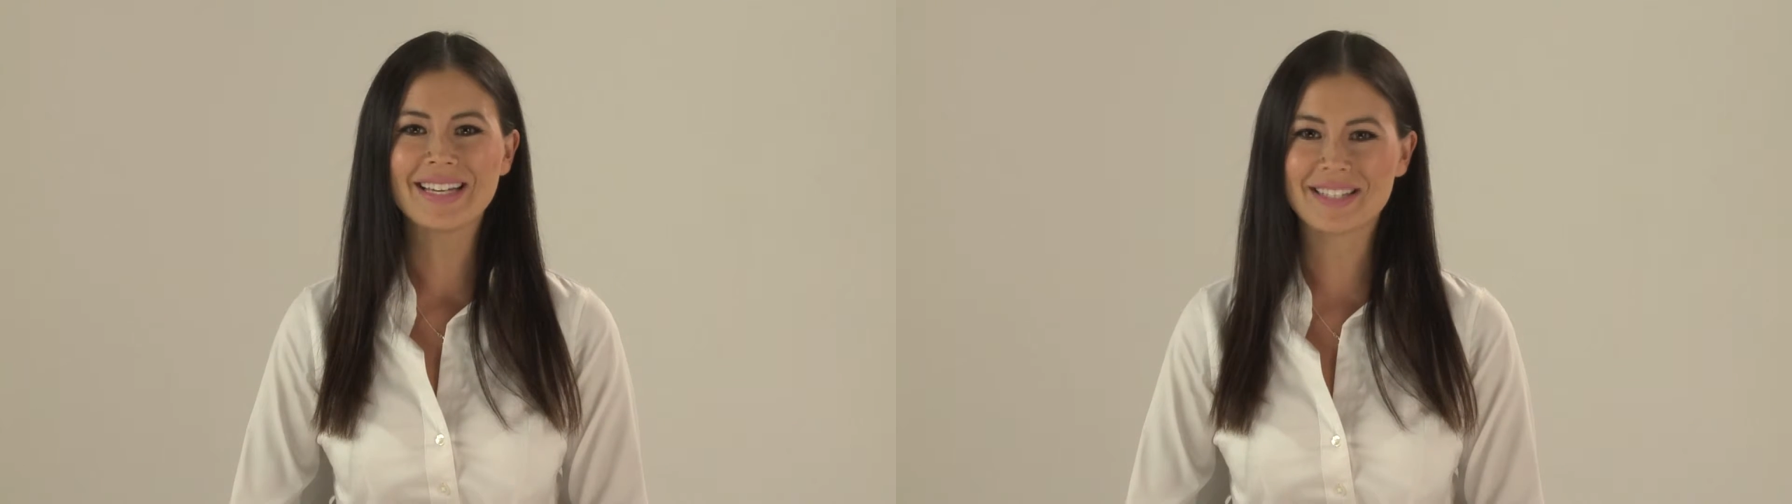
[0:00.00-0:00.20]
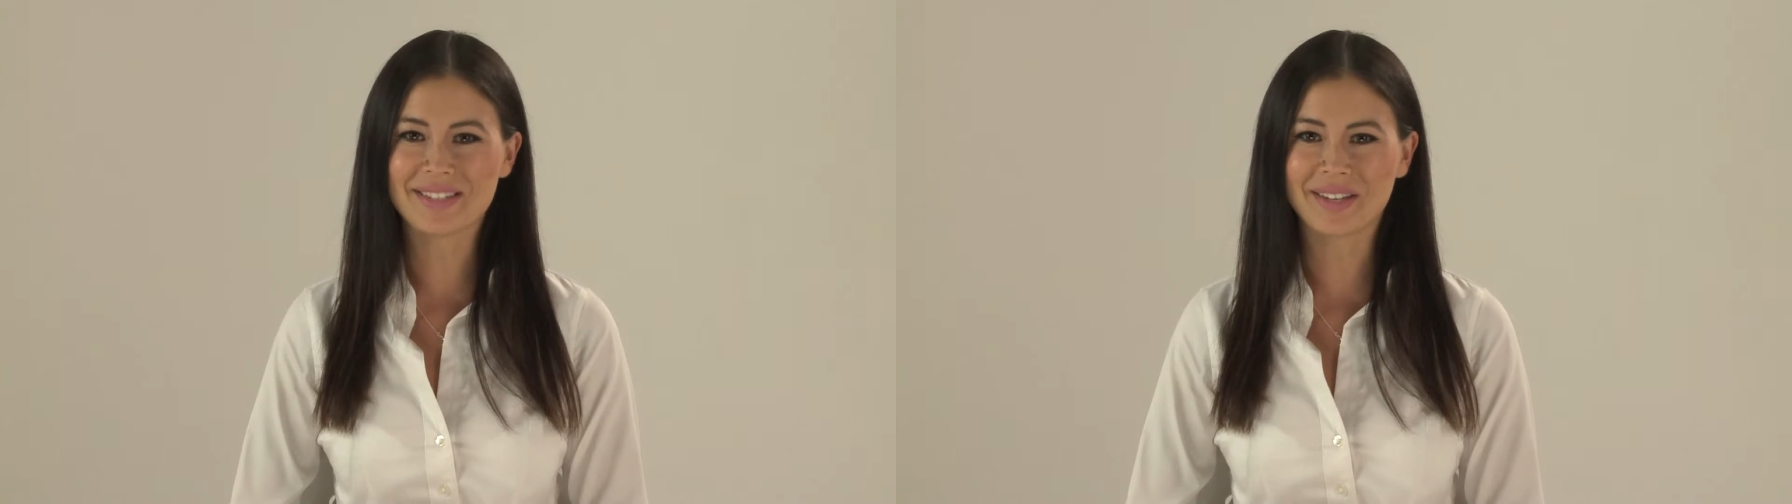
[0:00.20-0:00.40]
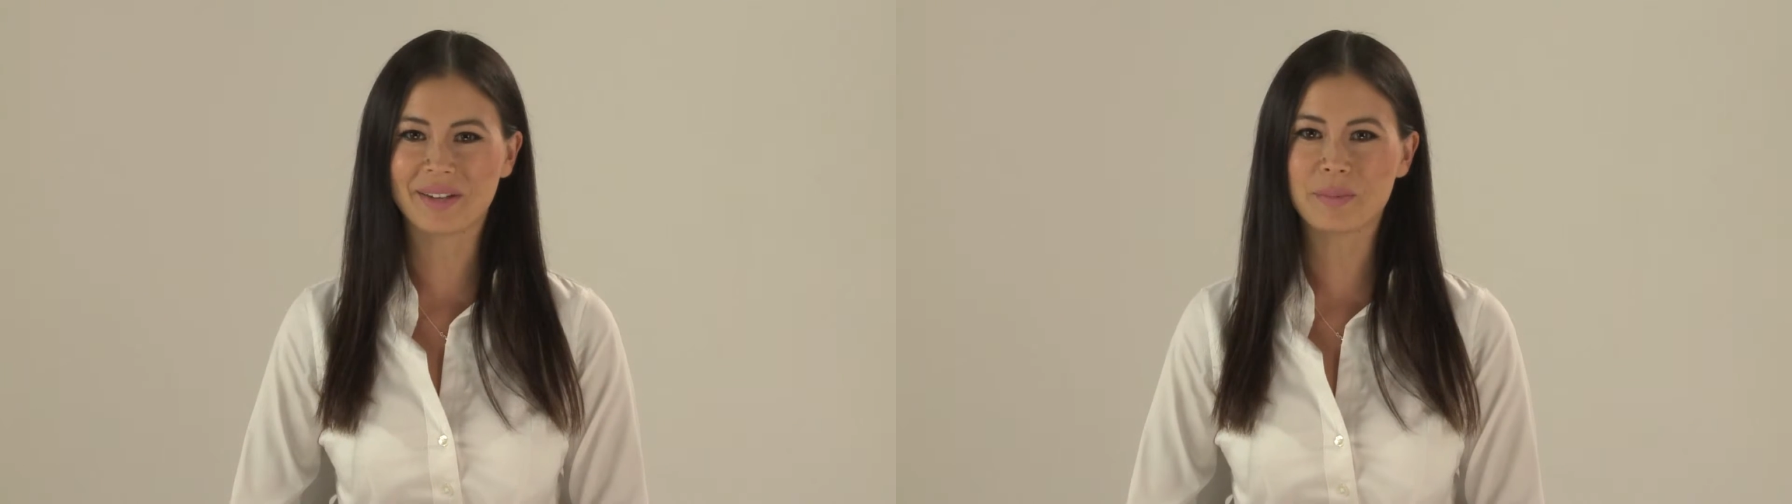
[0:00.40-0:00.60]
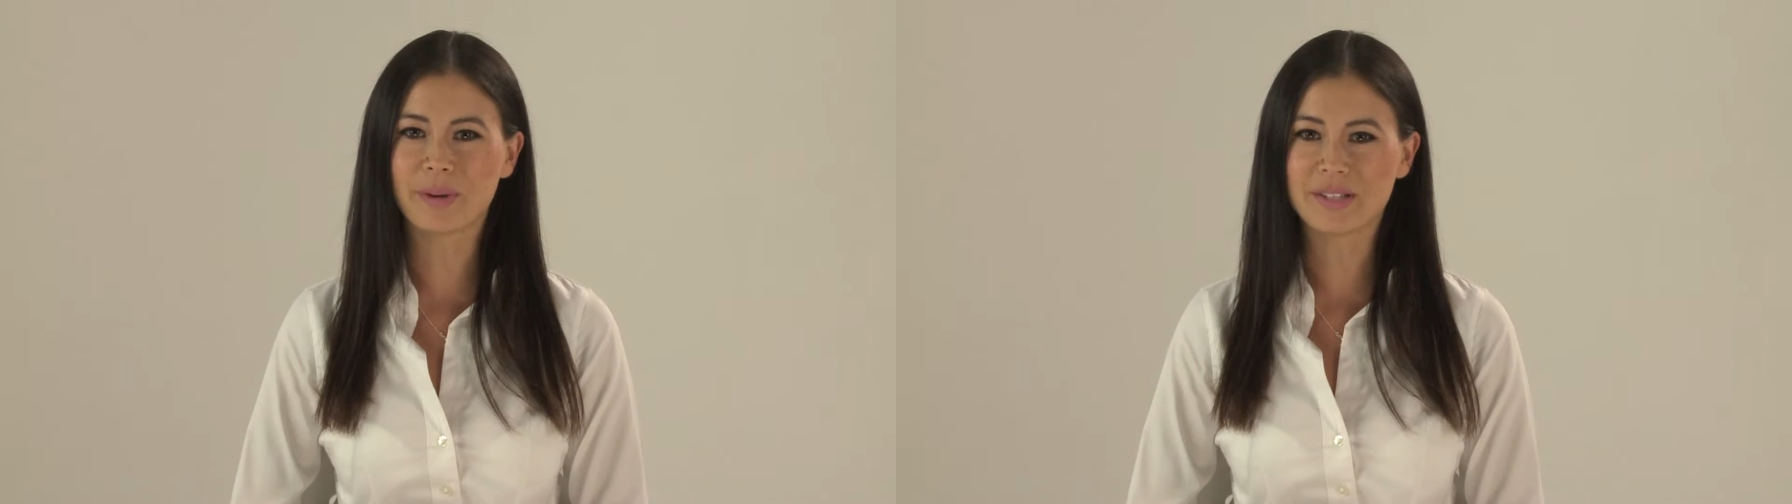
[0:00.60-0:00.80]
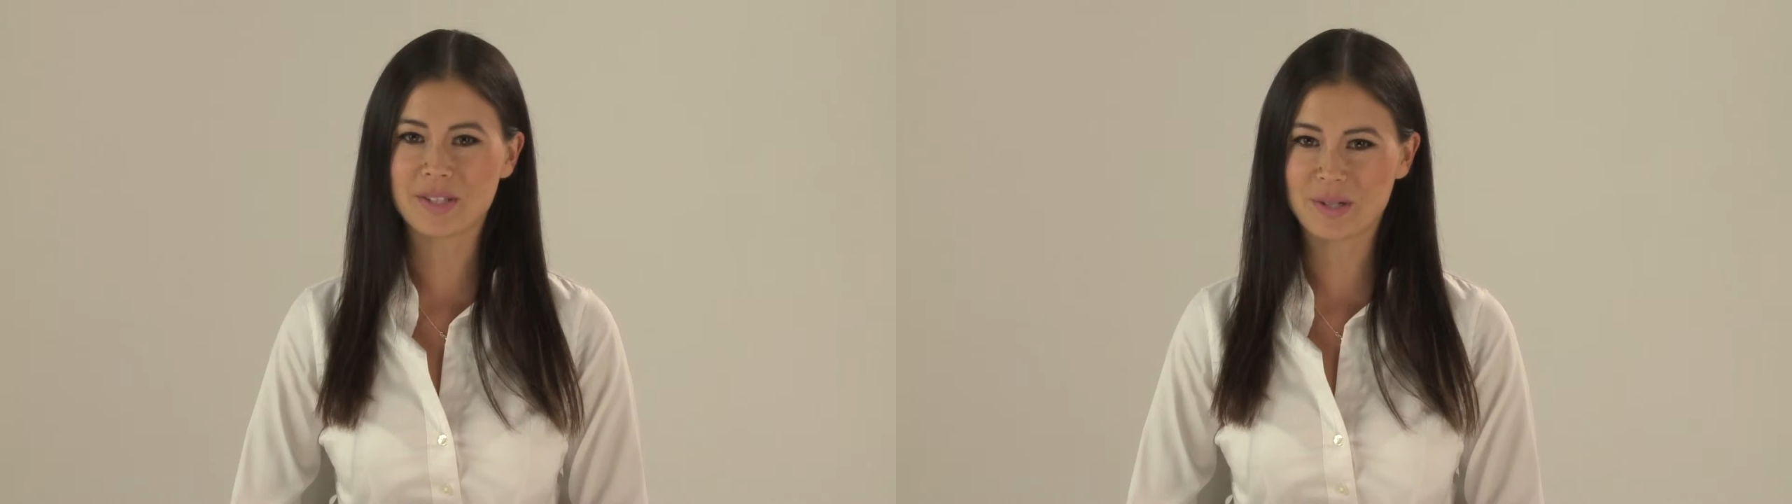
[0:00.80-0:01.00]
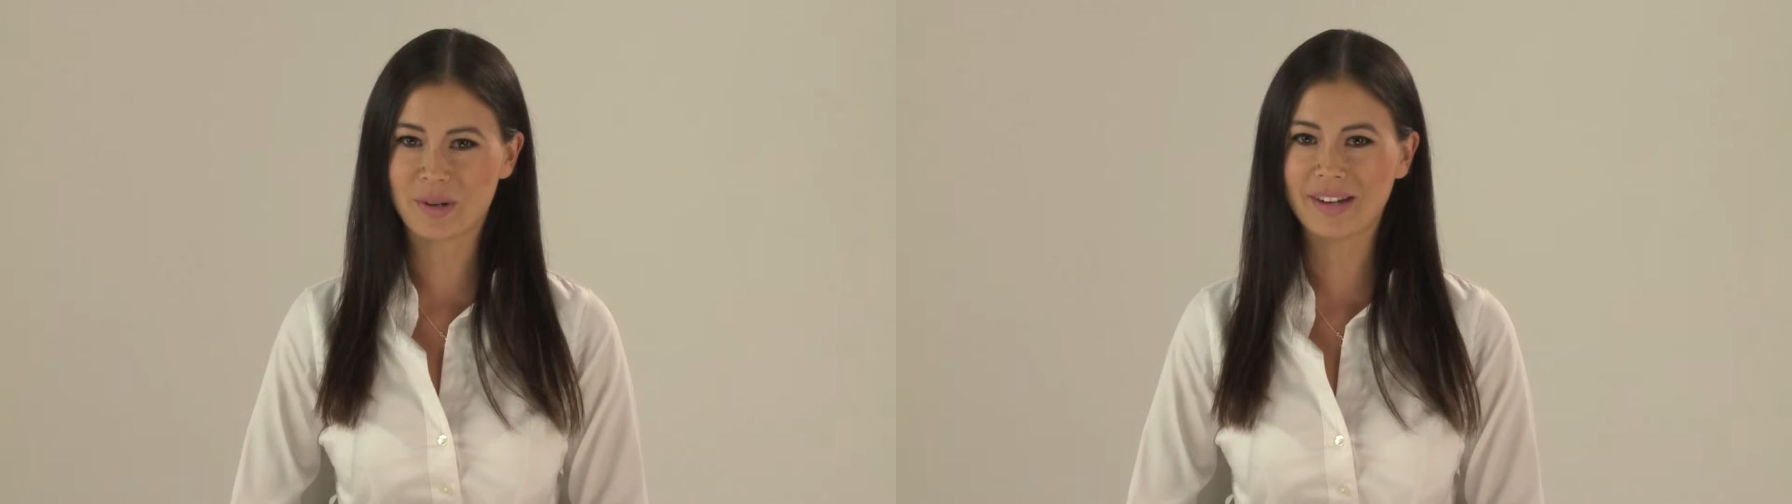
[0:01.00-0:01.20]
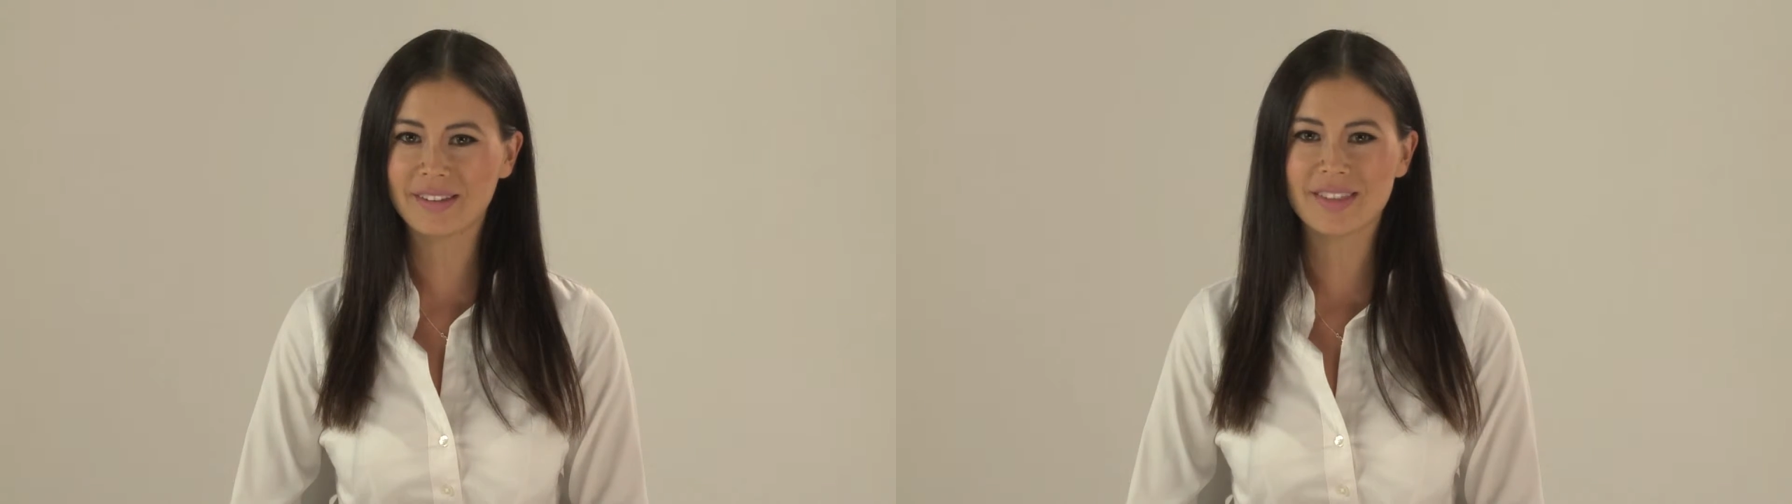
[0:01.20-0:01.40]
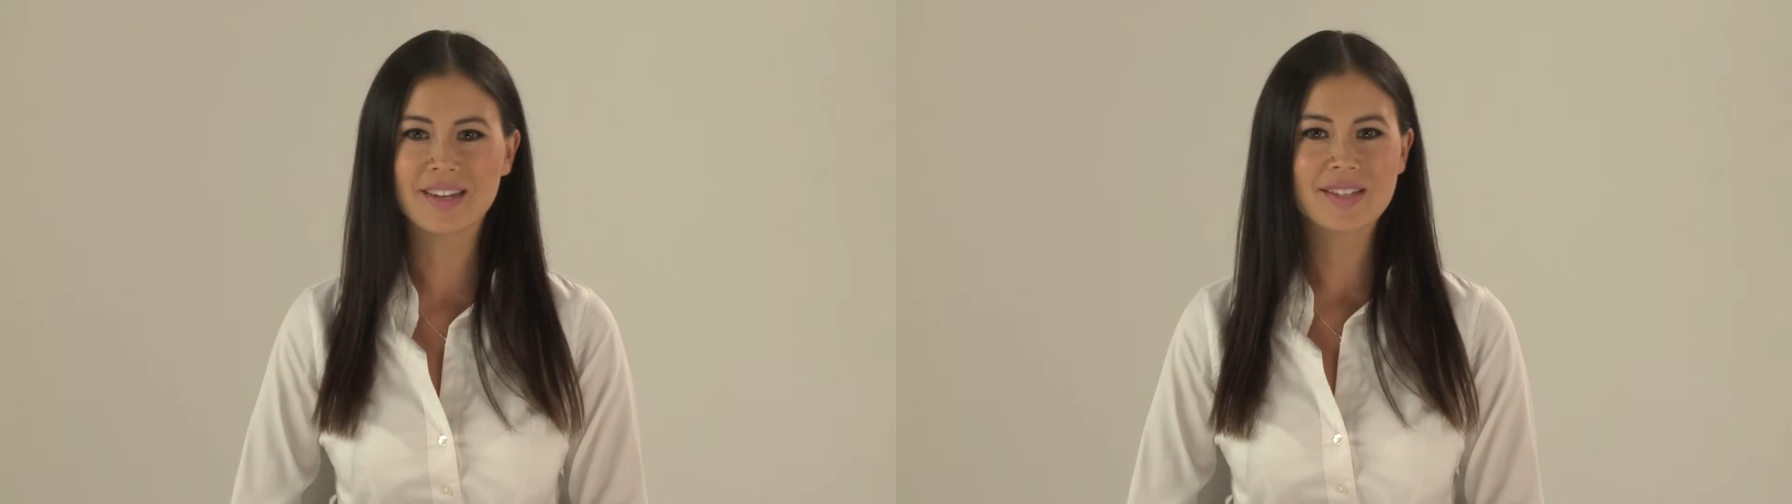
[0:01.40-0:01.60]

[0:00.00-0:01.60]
to celebrate strength,